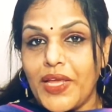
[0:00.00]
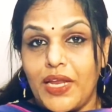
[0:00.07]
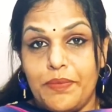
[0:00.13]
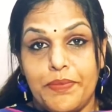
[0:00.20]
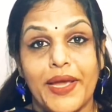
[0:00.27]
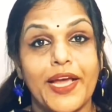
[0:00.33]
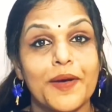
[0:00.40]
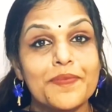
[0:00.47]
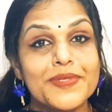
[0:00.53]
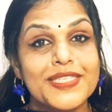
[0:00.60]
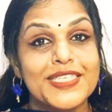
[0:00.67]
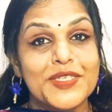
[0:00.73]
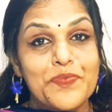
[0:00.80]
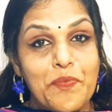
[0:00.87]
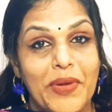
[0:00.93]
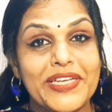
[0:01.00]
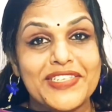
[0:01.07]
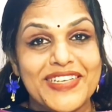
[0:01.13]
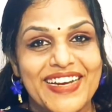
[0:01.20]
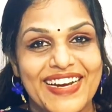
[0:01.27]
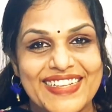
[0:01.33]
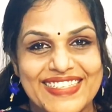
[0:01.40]
it becomes
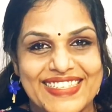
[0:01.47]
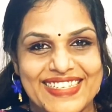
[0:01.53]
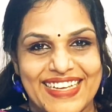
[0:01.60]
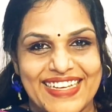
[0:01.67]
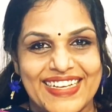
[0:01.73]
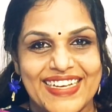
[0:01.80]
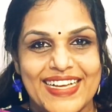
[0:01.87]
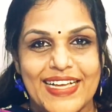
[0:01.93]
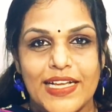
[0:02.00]
materialistic.